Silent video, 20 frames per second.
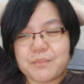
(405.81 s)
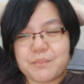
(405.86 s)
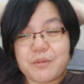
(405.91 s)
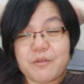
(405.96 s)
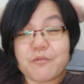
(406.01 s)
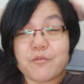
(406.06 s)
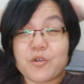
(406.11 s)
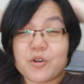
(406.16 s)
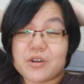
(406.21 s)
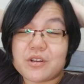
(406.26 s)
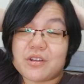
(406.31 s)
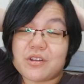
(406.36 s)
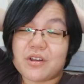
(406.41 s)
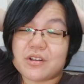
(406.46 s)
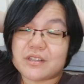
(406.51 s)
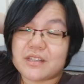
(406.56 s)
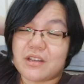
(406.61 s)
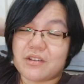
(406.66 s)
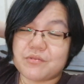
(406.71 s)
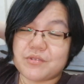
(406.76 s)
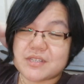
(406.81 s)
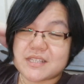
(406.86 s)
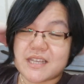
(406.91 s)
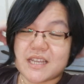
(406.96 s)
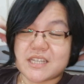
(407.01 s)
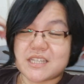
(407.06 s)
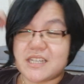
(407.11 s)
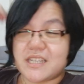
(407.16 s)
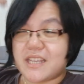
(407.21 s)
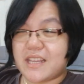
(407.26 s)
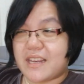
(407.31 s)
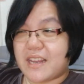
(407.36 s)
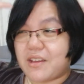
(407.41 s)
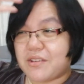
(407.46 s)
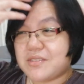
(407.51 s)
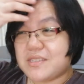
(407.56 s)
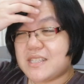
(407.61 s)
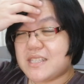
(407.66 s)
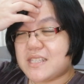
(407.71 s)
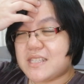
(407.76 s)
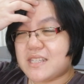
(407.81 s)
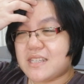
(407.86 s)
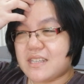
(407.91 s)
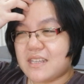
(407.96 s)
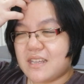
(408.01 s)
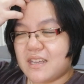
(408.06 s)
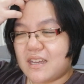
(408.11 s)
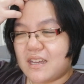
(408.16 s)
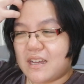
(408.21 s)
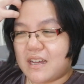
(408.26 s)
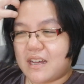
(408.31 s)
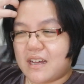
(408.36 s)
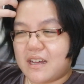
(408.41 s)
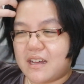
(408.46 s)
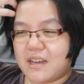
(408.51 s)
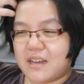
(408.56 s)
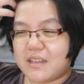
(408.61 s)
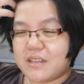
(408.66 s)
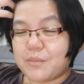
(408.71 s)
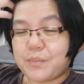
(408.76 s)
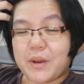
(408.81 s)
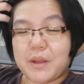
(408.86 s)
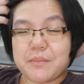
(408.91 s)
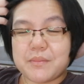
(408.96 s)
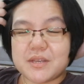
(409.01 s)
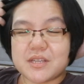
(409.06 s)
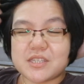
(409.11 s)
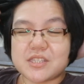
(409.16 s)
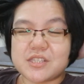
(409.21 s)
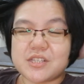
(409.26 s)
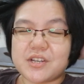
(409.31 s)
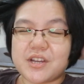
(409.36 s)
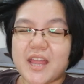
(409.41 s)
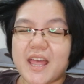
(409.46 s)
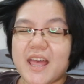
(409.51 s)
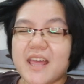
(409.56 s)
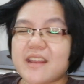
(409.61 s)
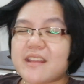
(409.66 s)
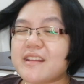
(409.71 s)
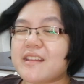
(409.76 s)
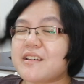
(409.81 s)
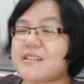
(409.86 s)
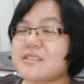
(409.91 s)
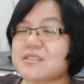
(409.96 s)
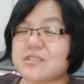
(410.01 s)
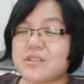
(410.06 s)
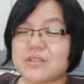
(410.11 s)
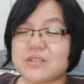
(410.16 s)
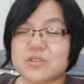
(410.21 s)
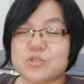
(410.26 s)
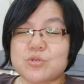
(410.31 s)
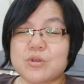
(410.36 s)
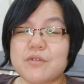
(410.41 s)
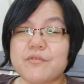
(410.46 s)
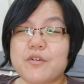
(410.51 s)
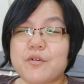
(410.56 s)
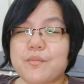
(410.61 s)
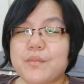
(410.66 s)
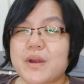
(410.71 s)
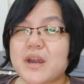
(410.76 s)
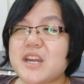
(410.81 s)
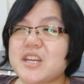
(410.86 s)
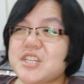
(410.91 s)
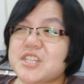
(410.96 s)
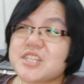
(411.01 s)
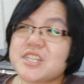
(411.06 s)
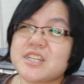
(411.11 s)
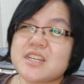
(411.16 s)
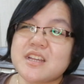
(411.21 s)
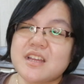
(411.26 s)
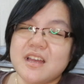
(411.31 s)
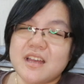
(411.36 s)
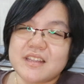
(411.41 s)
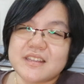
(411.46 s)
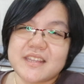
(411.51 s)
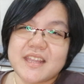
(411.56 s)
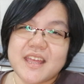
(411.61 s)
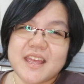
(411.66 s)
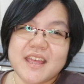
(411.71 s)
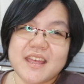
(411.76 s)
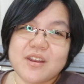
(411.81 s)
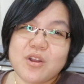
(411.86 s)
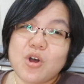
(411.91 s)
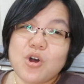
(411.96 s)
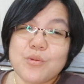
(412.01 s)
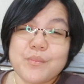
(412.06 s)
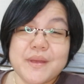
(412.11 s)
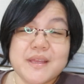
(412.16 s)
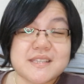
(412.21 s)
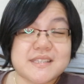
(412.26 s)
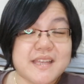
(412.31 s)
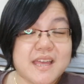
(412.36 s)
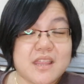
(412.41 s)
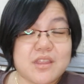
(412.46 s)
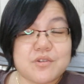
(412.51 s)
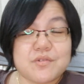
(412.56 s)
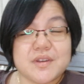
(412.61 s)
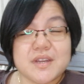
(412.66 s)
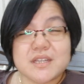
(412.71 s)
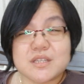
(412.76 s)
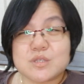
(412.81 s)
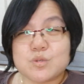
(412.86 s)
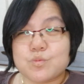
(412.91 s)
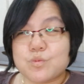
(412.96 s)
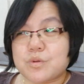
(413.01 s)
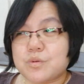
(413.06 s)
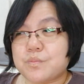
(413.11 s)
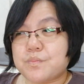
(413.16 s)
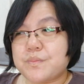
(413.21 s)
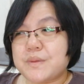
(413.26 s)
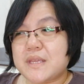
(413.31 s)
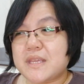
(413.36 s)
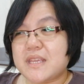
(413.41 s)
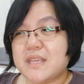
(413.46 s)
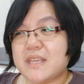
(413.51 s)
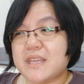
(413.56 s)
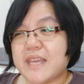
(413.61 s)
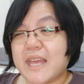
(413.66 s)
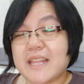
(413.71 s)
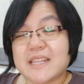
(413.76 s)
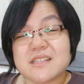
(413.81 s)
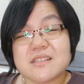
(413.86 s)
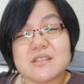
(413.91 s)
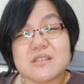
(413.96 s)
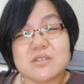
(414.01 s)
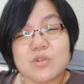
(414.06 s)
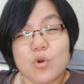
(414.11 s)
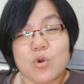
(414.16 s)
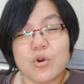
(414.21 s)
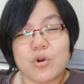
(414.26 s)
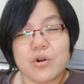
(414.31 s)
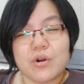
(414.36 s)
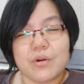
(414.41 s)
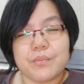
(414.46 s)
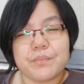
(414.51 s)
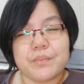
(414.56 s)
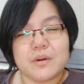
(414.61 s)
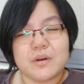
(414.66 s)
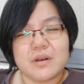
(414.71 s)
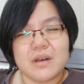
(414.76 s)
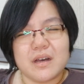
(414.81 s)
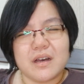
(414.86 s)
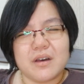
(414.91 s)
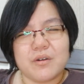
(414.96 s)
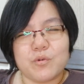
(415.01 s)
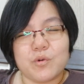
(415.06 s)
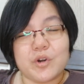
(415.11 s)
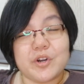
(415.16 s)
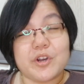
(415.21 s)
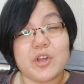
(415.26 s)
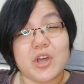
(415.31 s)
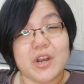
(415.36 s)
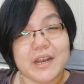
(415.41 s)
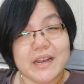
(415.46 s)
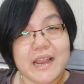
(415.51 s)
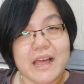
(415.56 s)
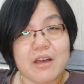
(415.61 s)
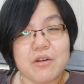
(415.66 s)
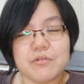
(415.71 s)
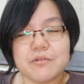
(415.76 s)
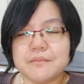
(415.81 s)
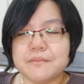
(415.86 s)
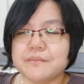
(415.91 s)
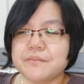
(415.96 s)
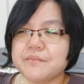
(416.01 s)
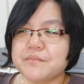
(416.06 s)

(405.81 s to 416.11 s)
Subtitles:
before the lockdown was actually announced, the Prime Minister had announced on the 12th of March that all mass gatherings would be cancelled or were not allowed.